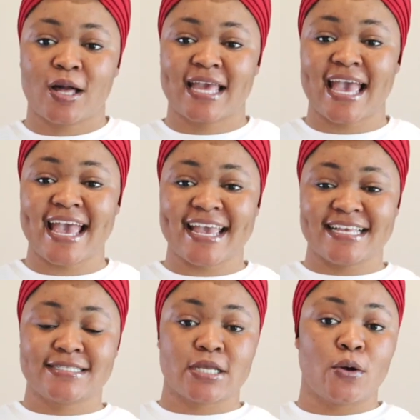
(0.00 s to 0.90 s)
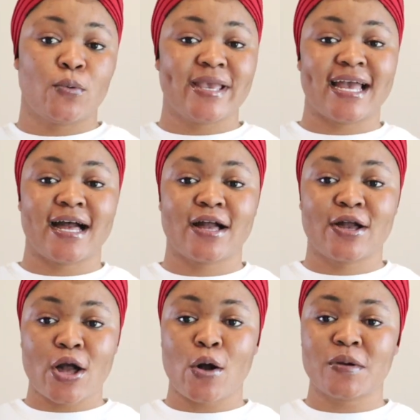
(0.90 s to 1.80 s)
okay so we
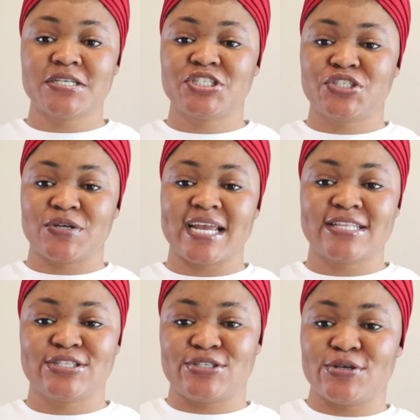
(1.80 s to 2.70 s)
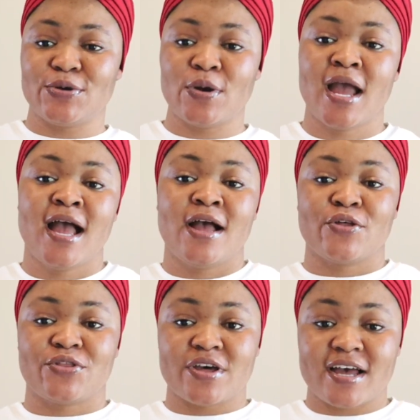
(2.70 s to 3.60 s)
are going straight to
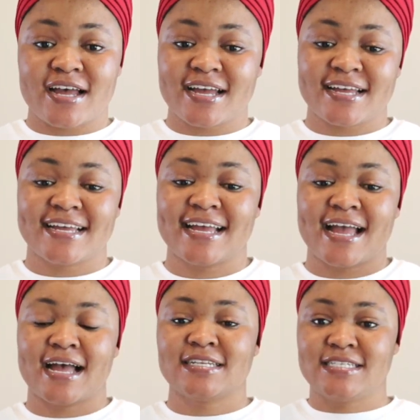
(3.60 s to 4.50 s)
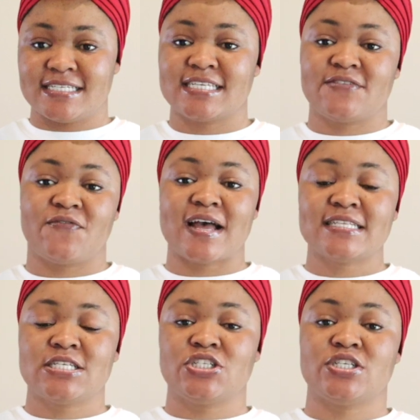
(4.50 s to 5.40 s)
the
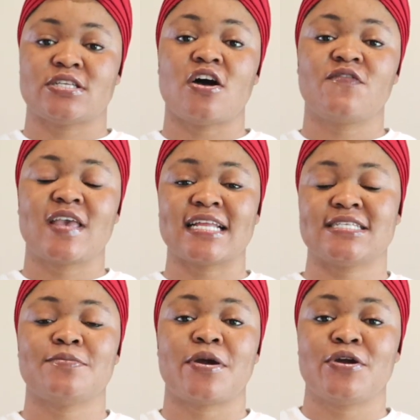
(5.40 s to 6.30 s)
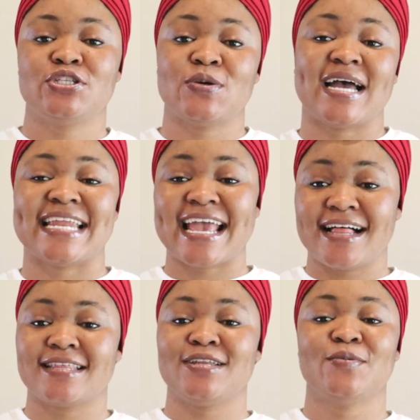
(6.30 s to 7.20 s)
disadvantages of getting married to an
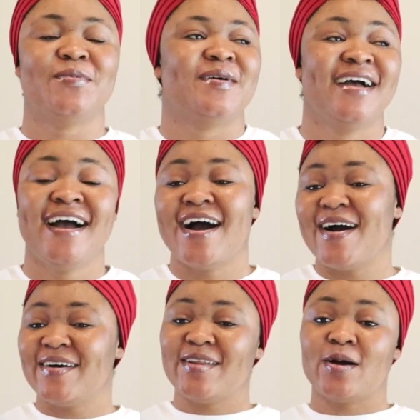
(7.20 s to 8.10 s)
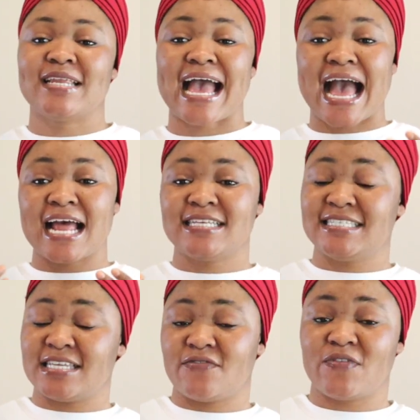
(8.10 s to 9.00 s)
elderly oh lord our
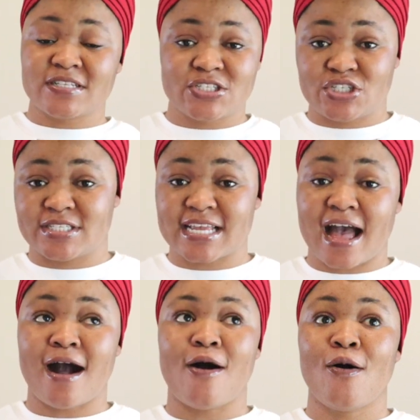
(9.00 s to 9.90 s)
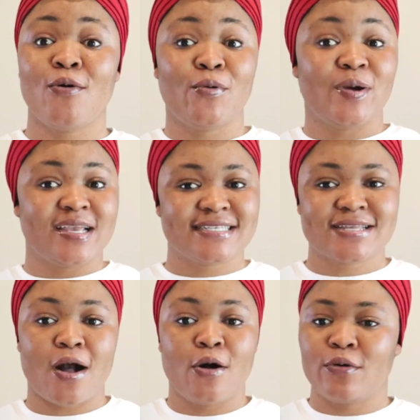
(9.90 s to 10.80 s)
disadvantages are
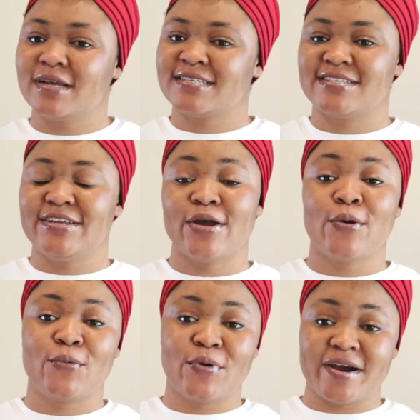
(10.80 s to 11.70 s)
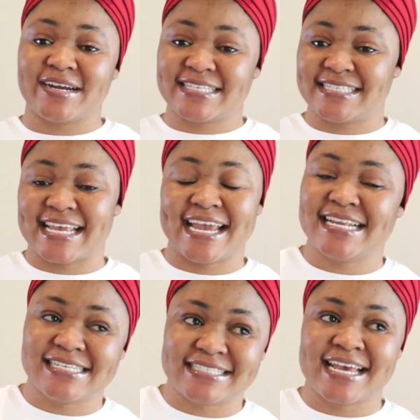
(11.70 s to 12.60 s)
always always you know worse
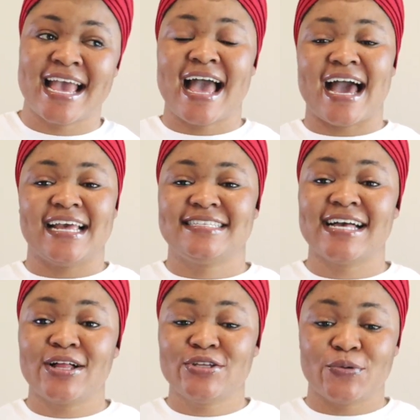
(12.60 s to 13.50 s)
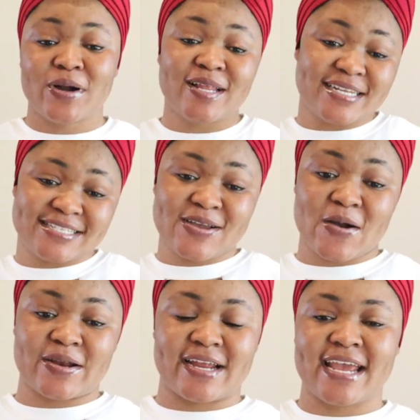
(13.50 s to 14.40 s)
and i tell you well let's
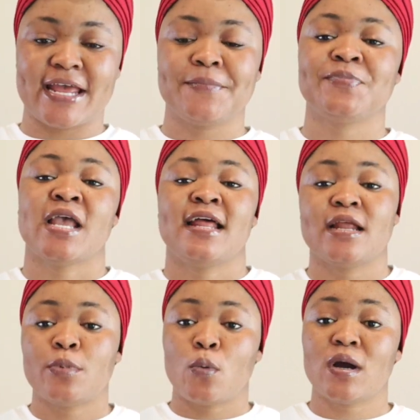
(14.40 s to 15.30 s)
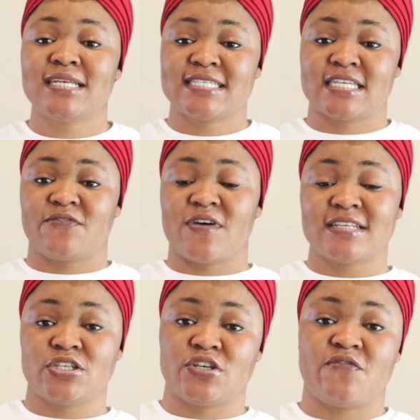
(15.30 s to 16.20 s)
go on ahead number one
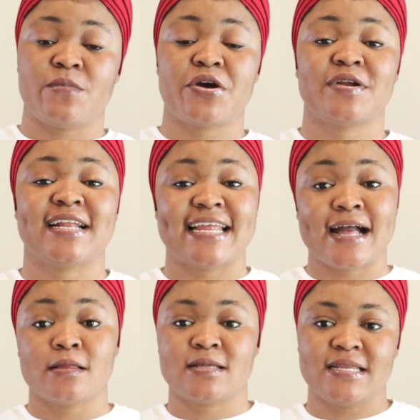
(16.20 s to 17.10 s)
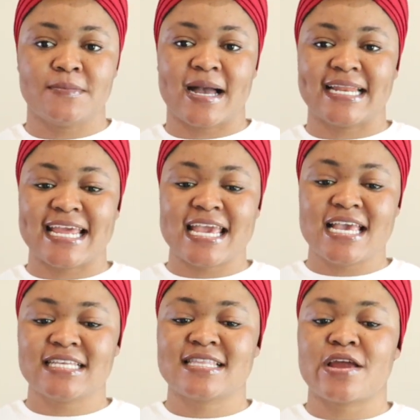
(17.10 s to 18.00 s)
disadvantage of marrying an elderly man
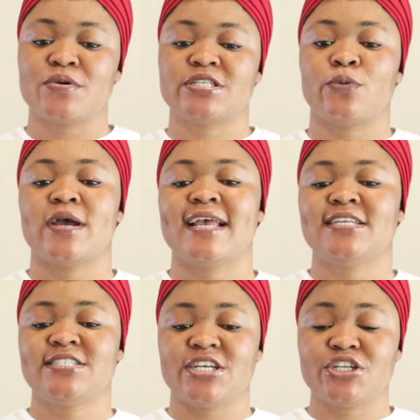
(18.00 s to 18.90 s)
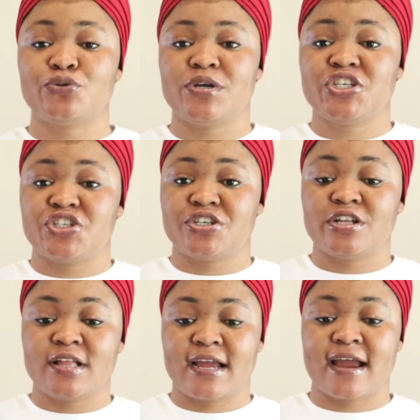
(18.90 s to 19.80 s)
is there is a, a
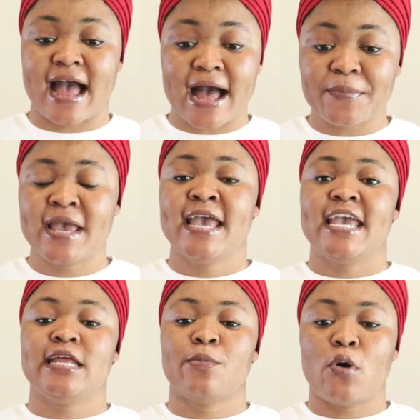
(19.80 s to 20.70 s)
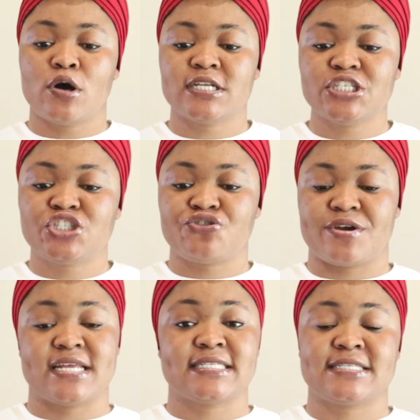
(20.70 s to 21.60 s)
generational gap in modern
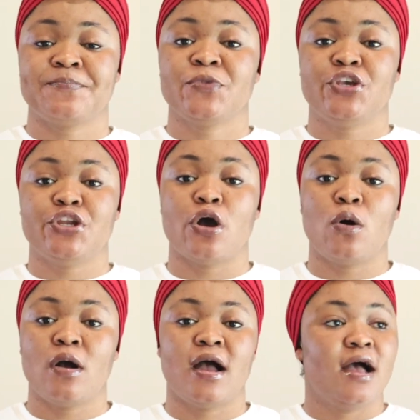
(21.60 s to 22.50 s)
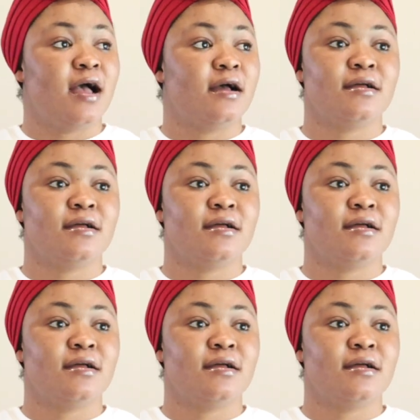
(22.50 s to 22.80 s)
trends you know